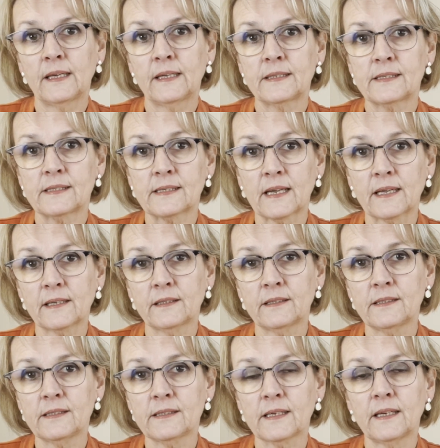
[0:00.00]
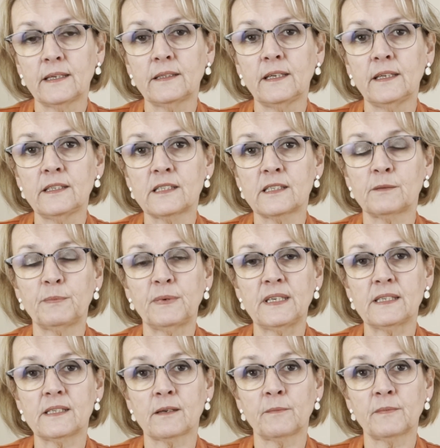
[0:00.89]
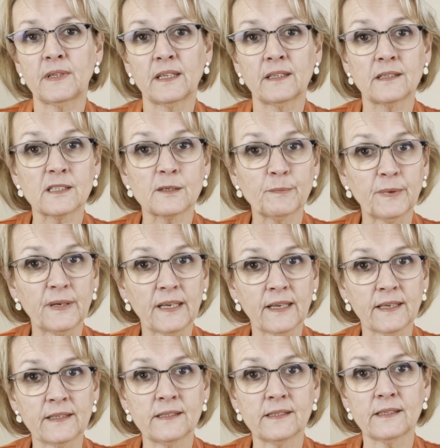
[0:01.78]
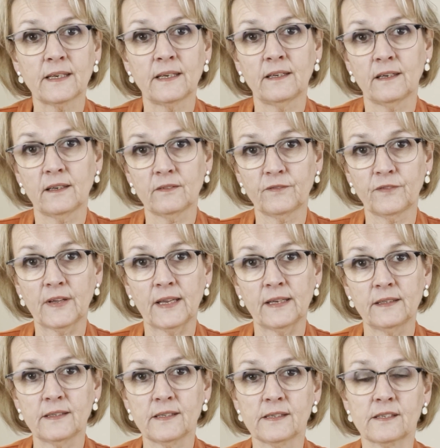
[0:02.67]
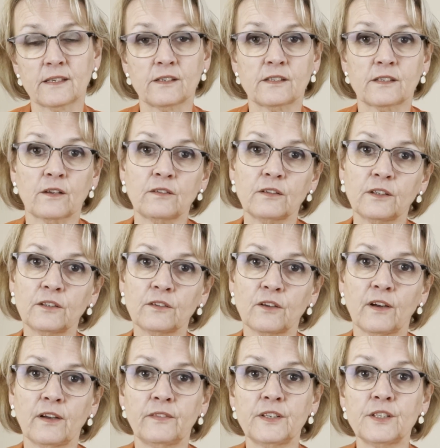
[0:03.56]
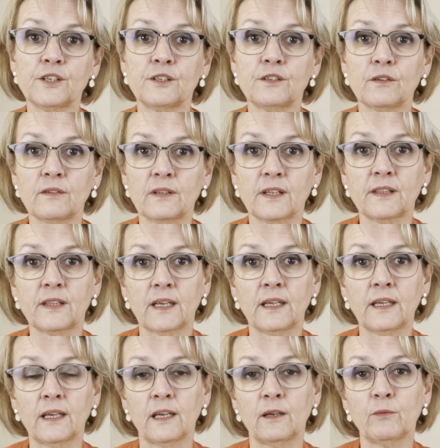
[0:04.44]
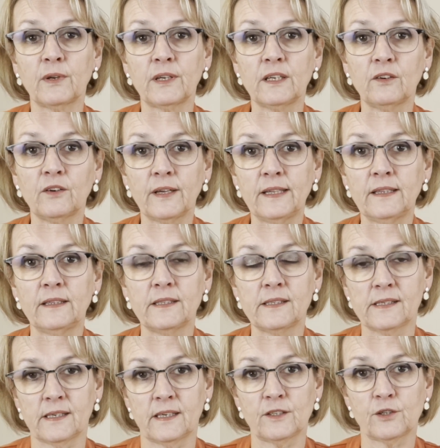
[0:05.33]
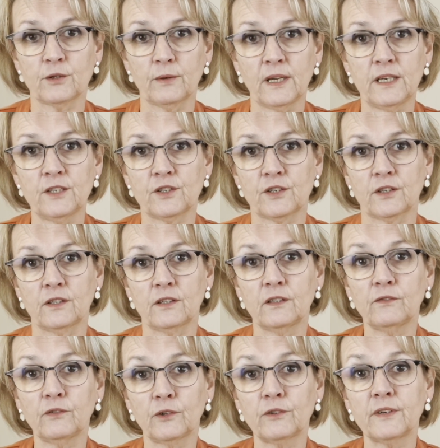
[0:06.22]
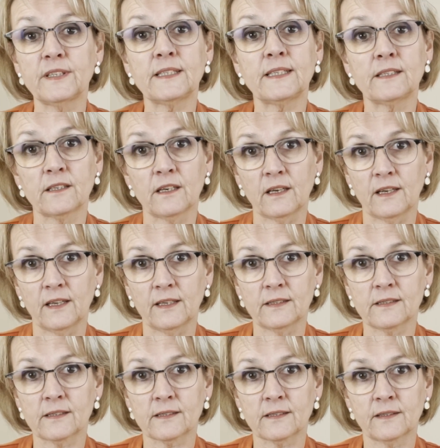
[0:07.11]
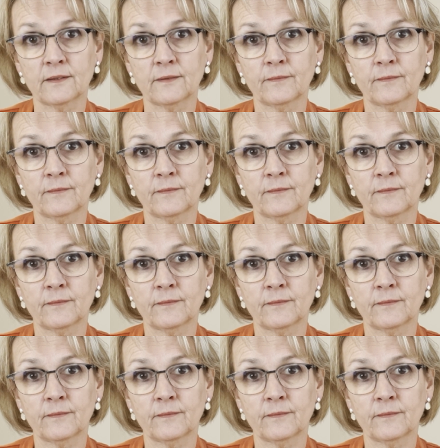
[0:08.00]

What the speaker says: Second, it needs to be something that's planned in advance so that you're not having to do the thinking when you're in the situation, you've already done it.